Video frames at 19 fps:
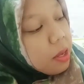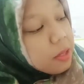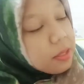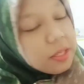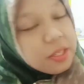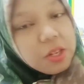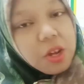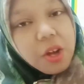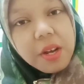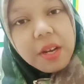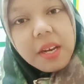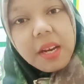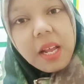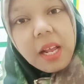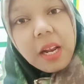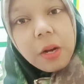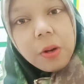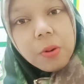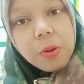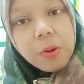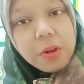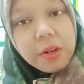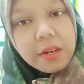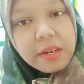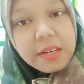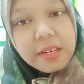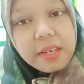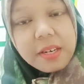Sodrun,
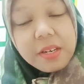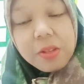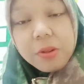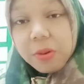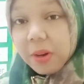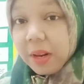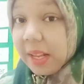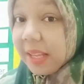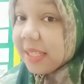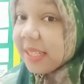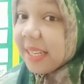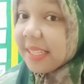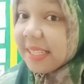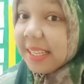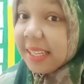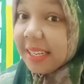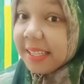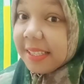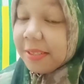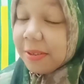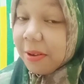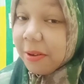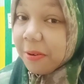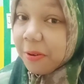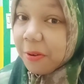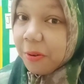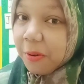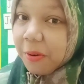tulis di sini
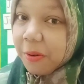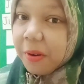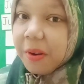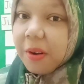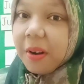sodrun.